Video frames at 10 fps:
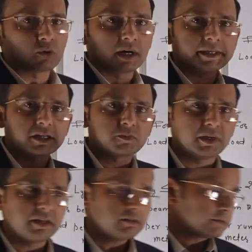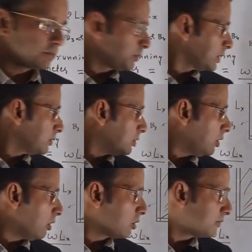So I explain
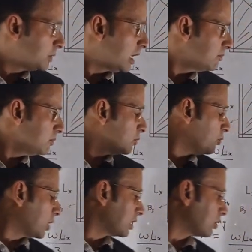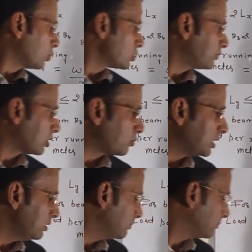all of them. What are those
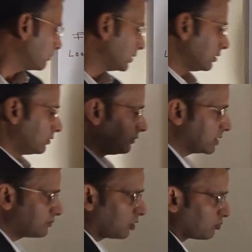formulae? First